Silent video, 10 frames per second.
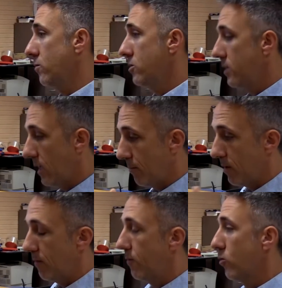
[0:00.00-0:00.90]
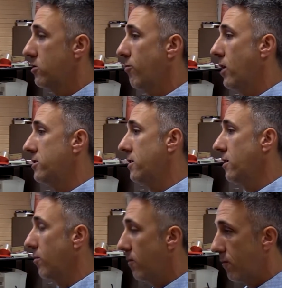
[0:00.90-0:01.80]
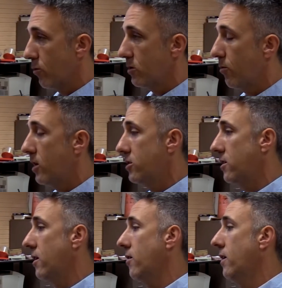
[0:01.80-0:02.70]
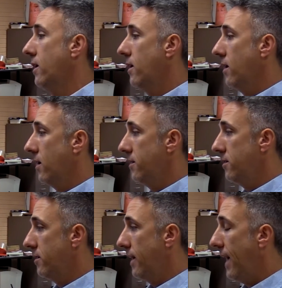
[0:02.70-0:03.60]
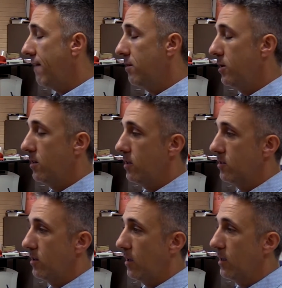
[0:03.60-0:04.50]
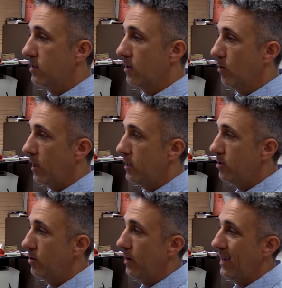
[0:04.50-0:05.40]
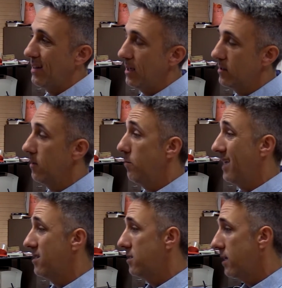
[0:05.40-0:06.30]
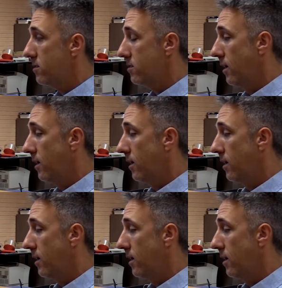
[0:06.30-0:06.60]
Let's say I'm going to force a project here, I'm going to force a project there. They have to be things that the kids can relate to and things that make sense.